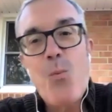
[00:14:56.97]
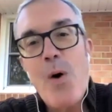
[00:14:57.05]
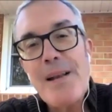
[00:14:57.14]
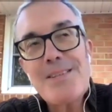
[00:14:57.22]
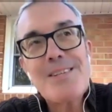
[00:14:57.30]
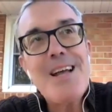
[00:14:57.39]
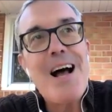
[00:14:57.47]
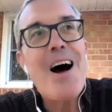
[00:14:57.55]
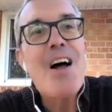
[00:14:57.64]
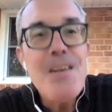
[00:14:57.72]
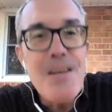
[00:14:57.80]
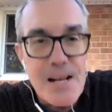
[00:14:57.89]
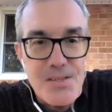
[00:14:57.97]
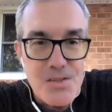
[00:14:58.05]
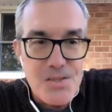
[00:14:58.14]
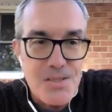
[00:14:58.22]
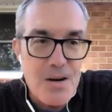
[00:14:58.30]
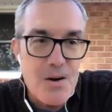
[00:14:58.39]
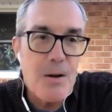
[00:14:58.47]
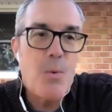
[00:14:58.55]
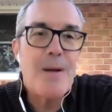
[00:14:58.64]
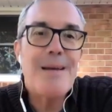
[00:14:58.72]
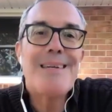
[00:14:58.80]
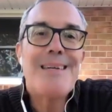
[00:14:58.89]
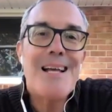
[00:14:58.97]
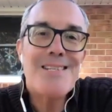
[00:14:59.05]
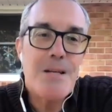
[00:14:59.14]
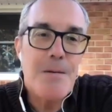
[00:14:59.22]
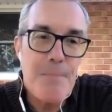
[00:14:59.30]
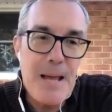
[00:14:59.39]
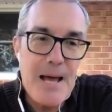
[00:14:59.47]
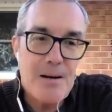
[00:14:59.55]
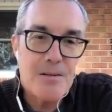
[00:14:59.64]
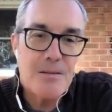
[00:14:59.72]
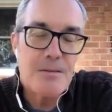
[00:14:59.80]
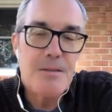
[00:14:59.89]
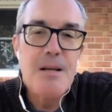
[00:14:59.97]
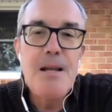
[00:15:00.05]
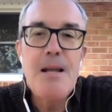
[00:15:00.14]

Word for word: what's unnecessary, what doesn't matter,